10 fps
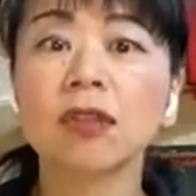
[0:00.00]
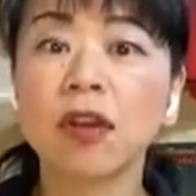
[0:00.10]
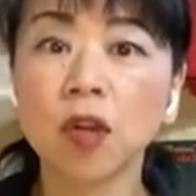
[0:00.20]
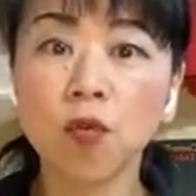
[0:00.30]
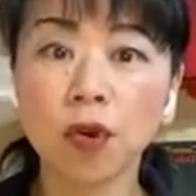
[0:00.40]

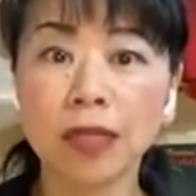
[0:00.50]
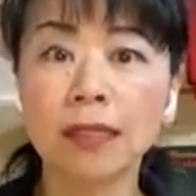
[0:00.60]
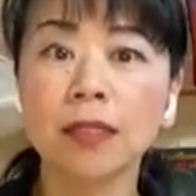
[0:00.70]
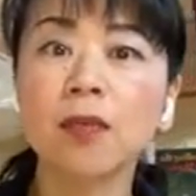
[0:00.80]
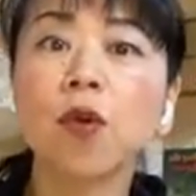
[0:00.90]
started
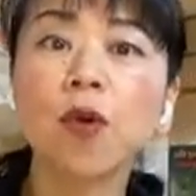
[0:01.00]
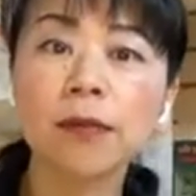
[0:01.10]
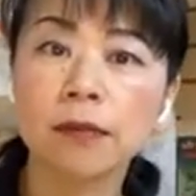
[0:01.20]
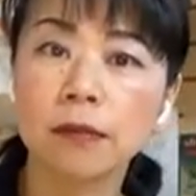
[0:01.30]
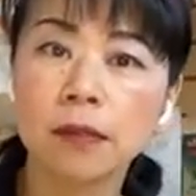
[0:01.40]
working at Tim
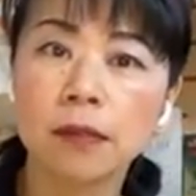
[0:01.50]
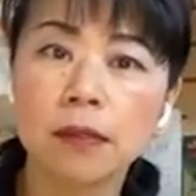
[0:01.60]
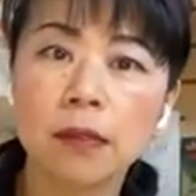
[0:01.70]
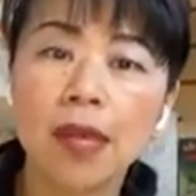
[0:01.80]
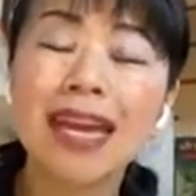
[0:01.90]
Horton.
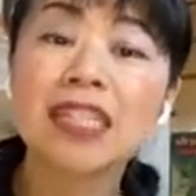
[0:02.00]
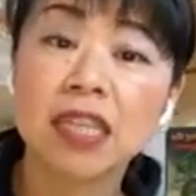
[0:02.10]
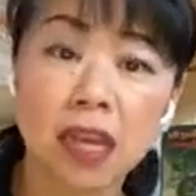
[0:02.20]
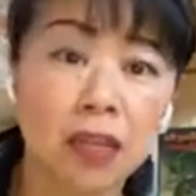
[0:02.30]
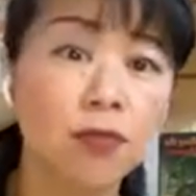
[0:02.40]

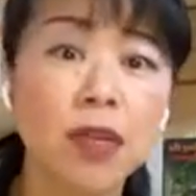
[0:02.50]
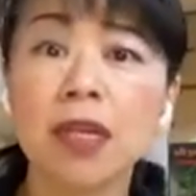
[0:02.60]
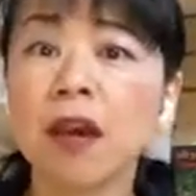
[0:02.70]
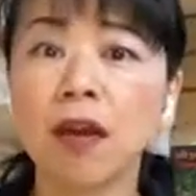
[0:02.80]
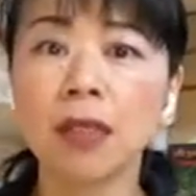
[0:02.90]
She had a
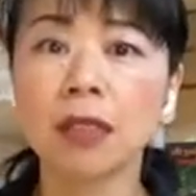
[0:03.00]
really hard